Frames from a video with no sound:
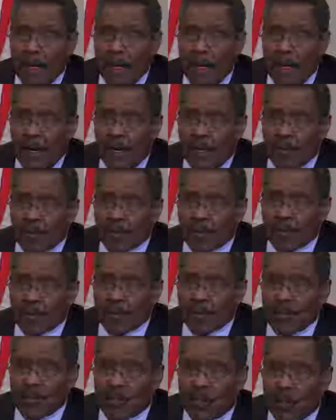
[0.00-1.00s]

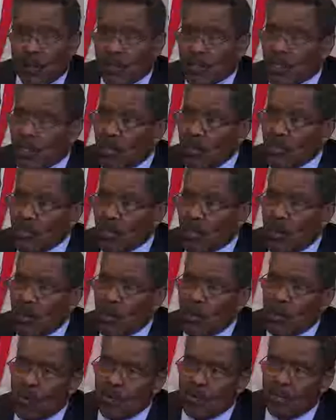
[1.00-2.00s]
So it was close to
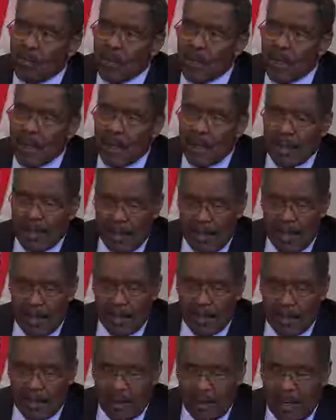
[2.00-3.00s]
home,
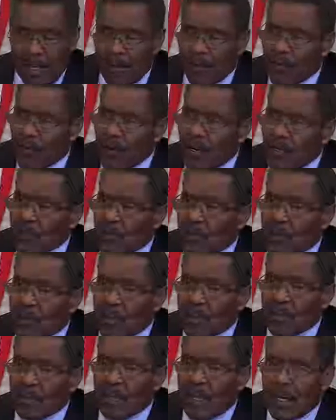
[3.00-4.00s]
and a lot of friends
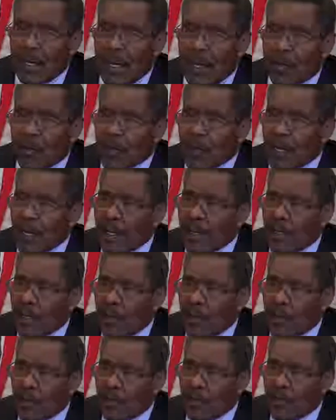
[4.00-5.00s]
were able to get
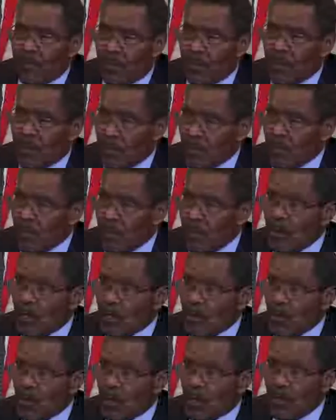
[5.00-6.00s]
there because it was
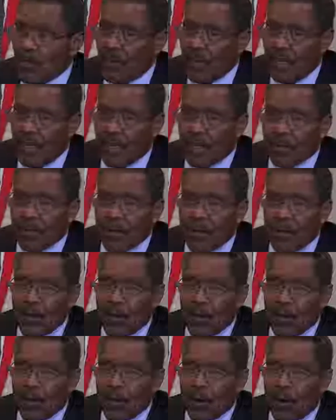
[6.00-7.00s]
much more convenient.
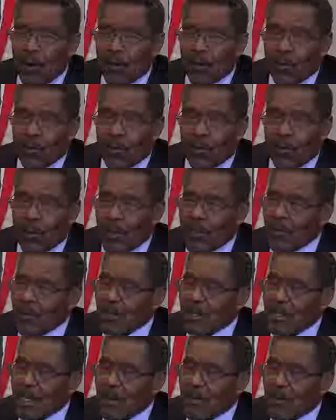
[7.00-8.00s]
Although the weather
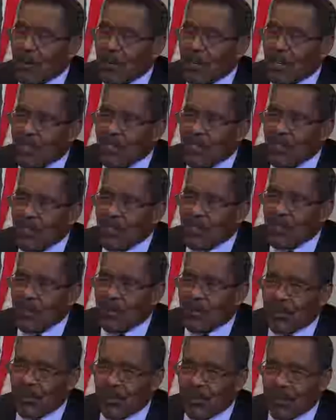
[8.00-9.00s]
was not very
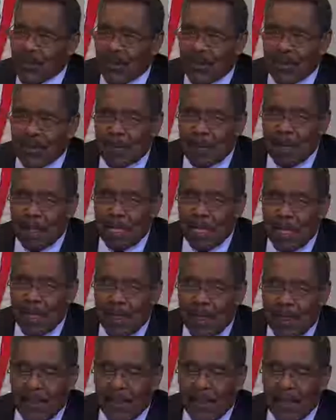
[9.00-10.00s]
conducive to
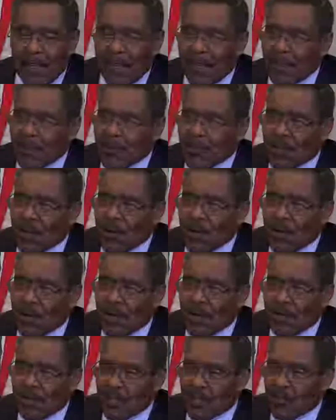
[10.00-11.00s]
the
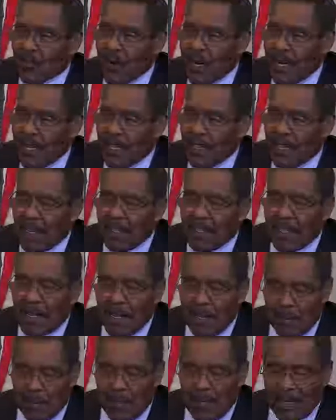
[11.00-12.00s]
ceremony, it was raining that
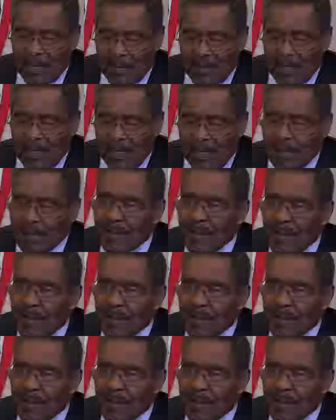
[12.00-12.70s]
day, but it the